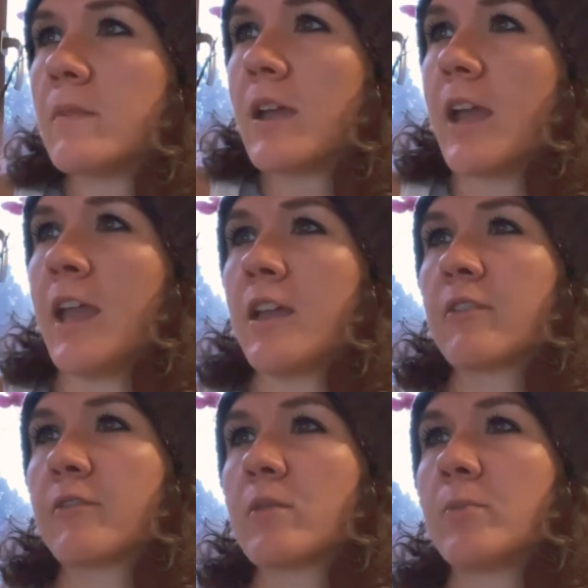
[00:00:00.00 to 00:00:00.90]
Hanging
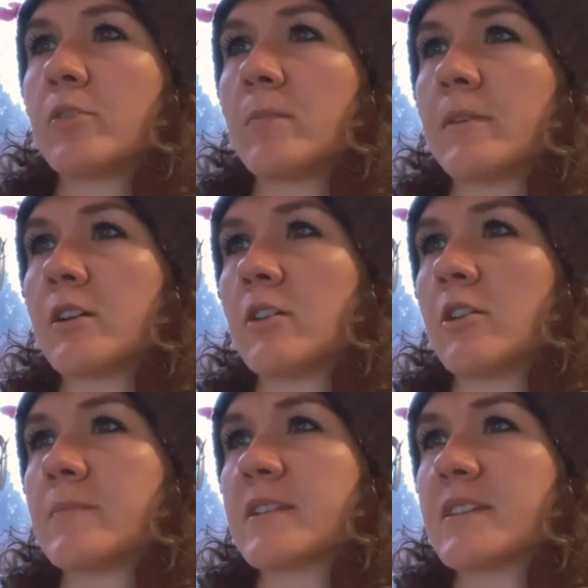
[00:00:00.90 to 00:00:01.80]
from the pull-up bar,
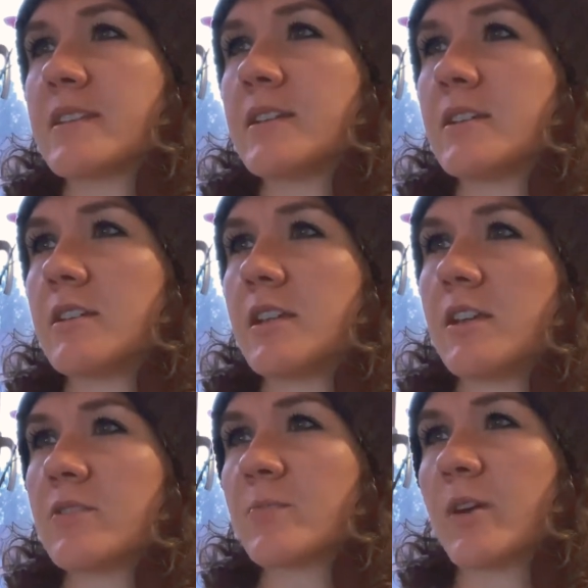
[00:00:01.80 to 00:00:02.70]
arms extended,
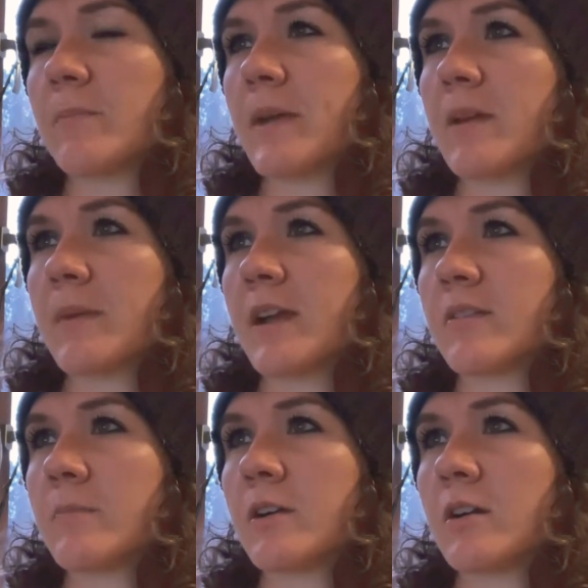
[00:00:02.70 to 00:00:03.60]
heels brought back behind
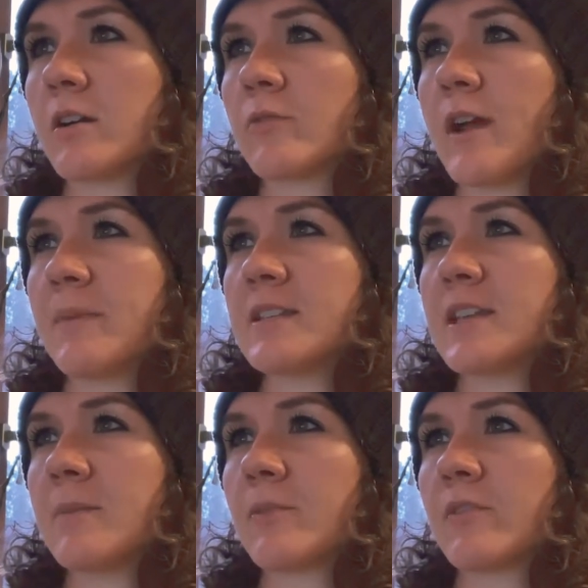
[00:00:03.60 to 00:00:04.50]
the bar, wrapping
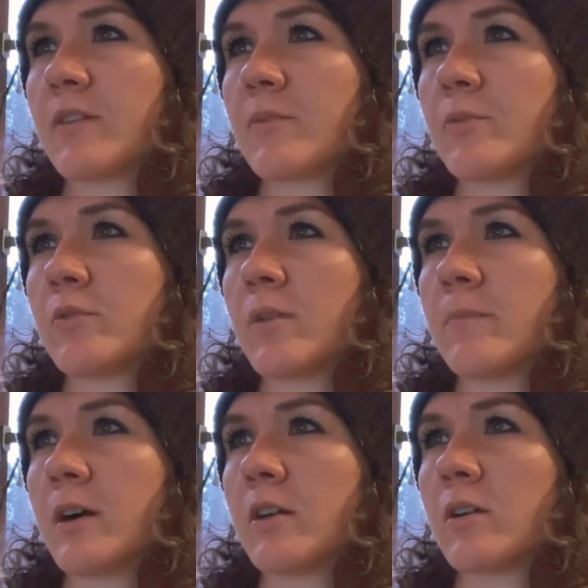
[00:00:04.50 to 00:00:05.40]
tape around the pull-up
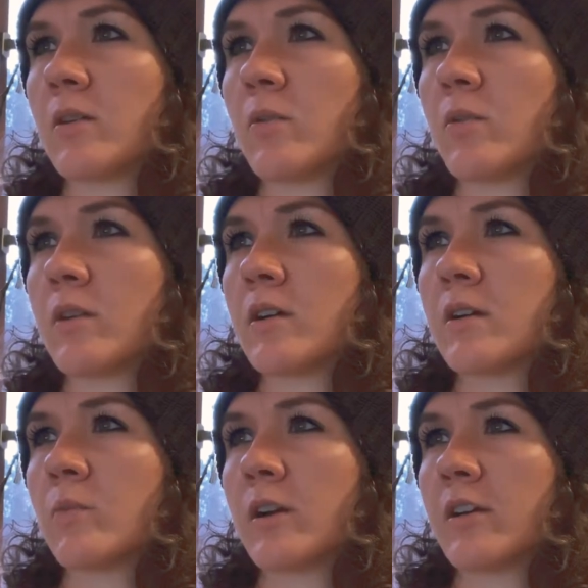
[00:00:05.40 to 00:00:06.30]
bar,
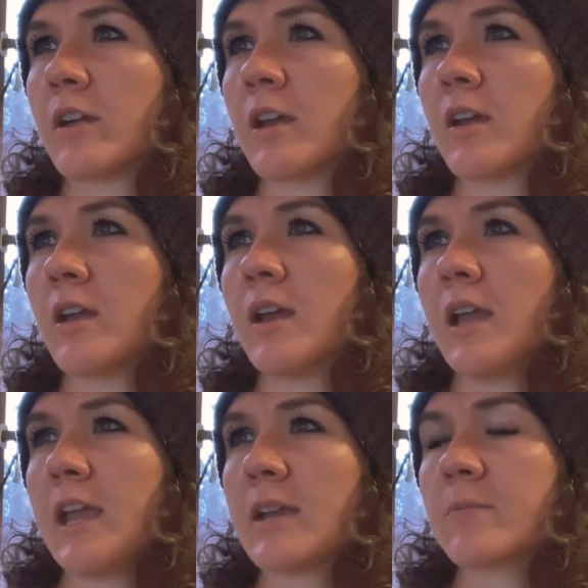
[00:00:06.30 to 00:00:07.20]
or wearing
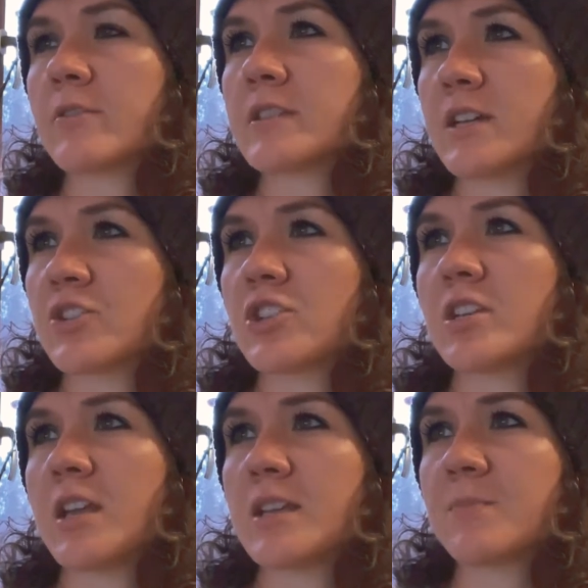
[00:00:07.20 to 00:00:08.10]
hand
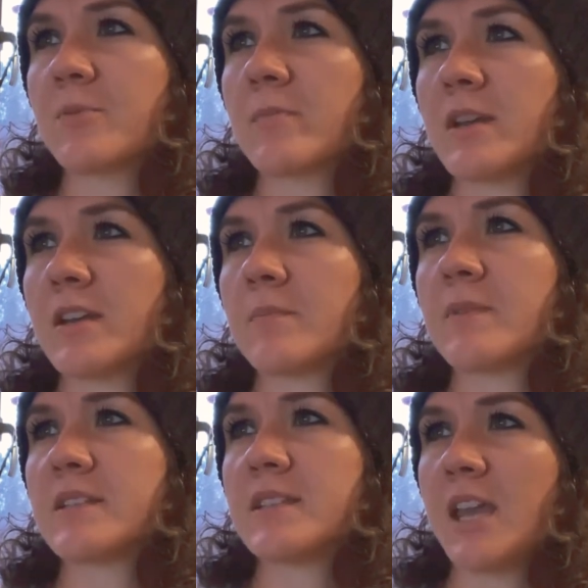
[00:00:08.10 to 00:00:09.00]
protection is permitted,
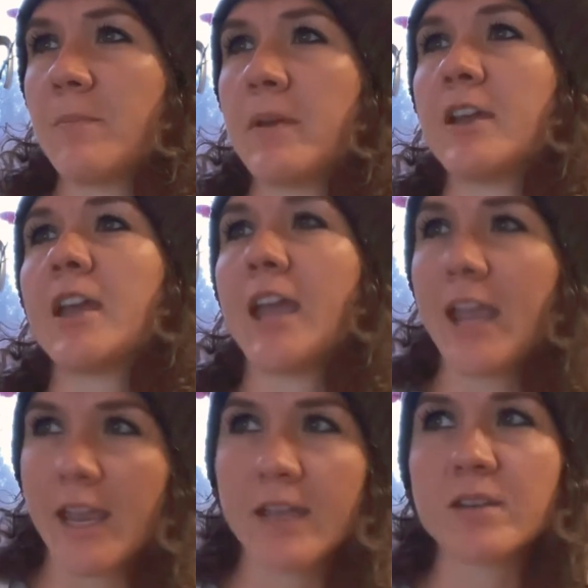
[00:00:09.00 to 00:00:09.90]
but taping
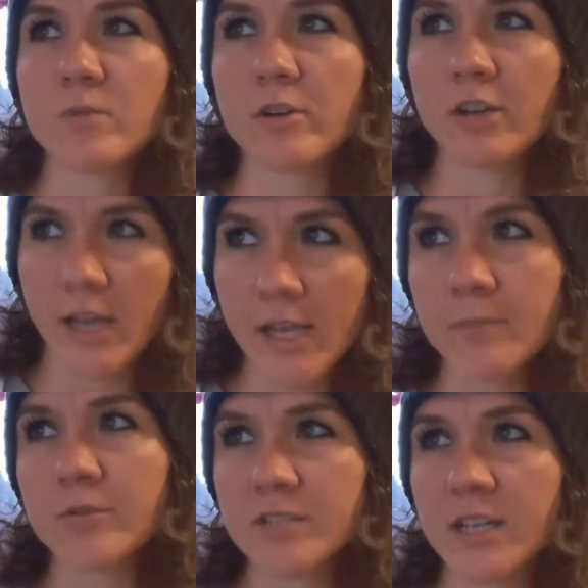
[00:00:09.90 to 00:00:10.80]
and wearing hand
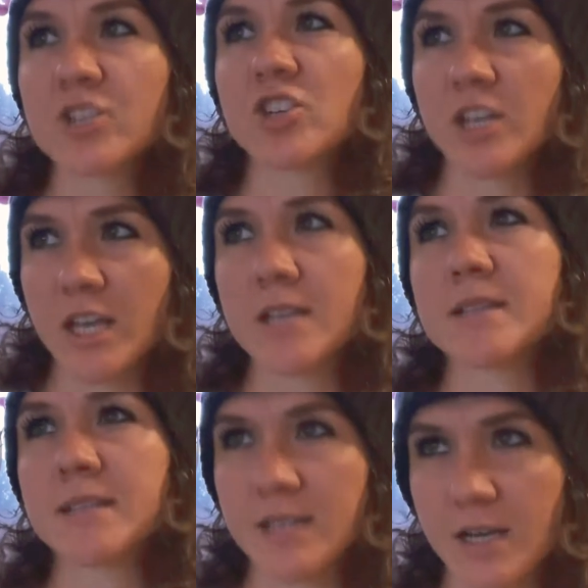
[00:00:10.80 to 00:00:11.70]
protection
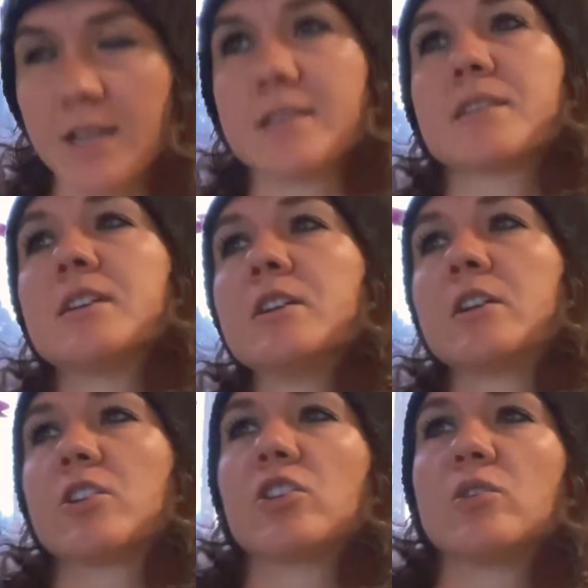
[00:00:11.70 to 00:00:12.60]
is not.
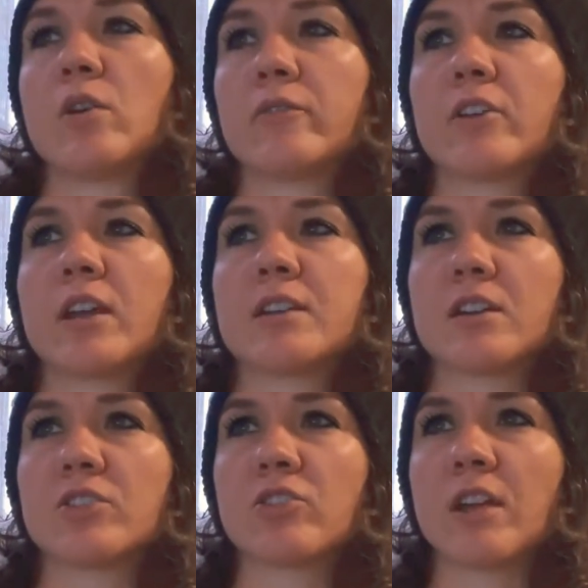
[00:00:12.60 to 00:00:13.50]
You can do overhand,
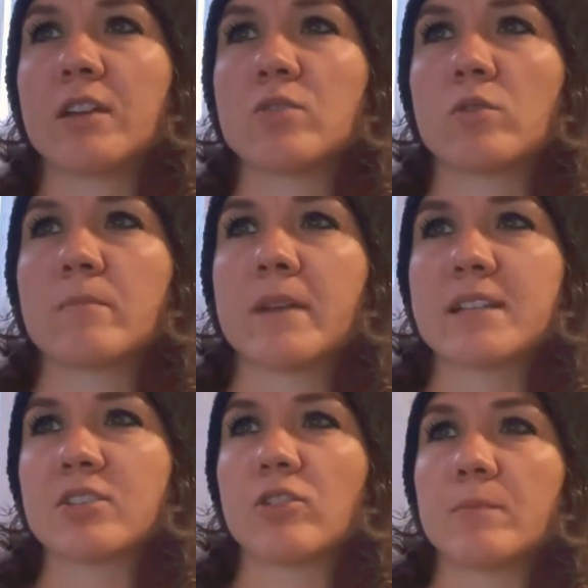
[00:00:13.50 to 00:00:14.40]
underhand, or
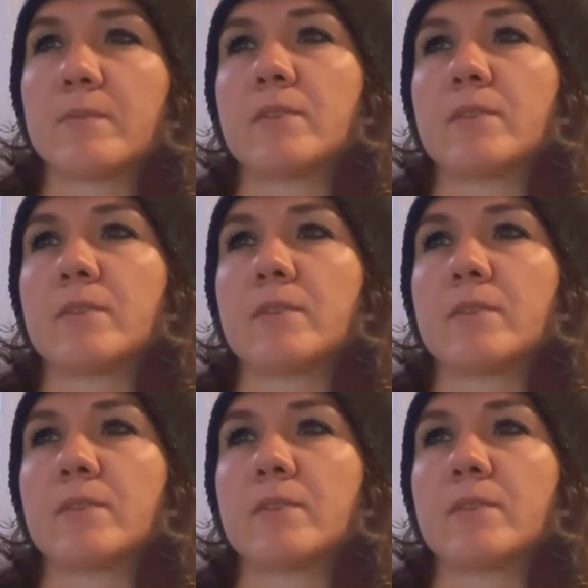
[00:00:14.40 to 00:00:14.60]
mixed grip.